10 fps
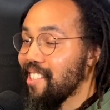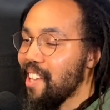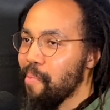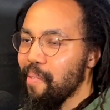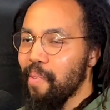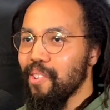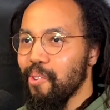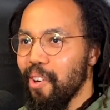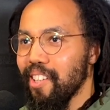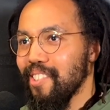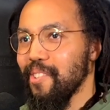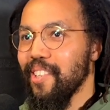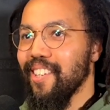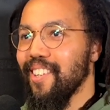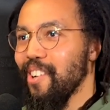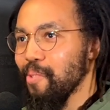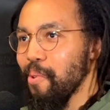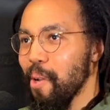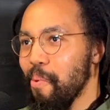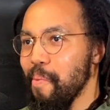I had to take my daughter to a
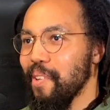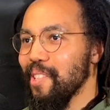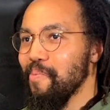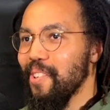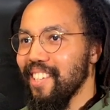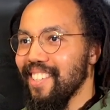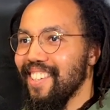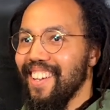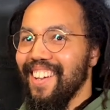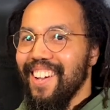hospital appointment this morning,